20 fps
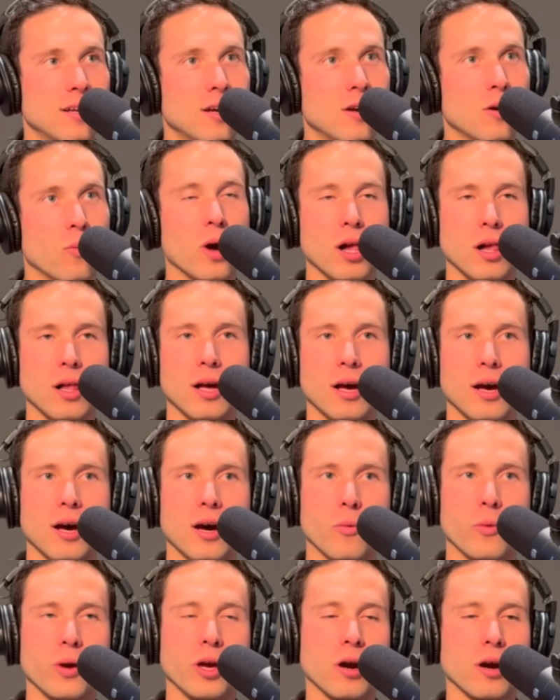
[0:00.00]

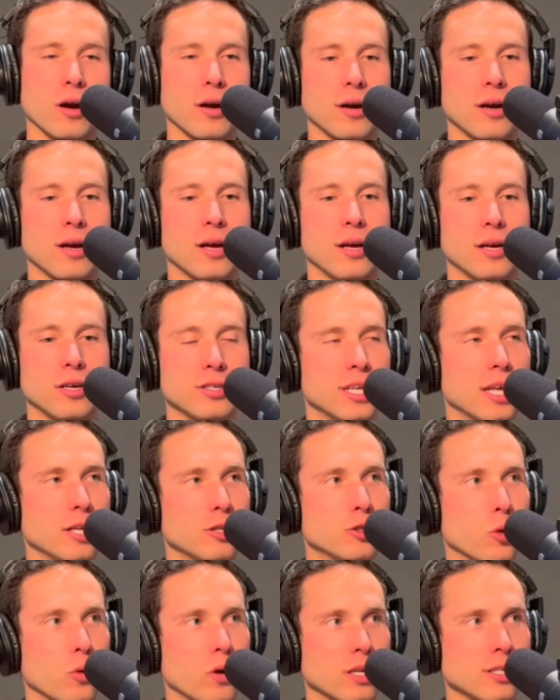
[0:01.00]
Well, we are getting
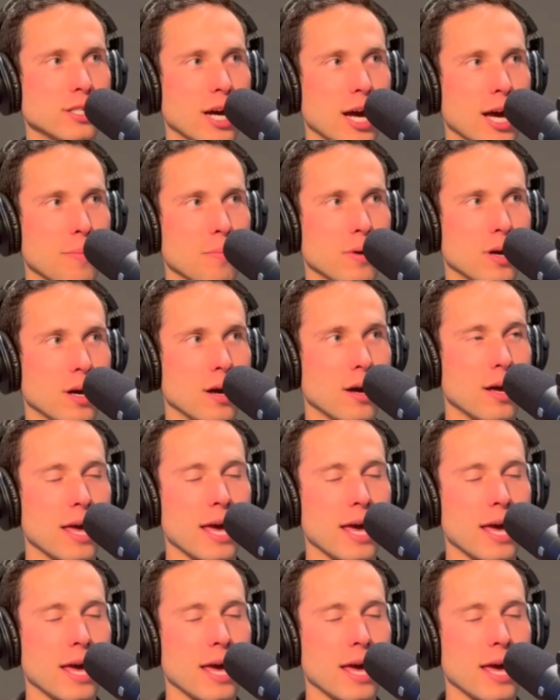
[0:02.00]
short on time,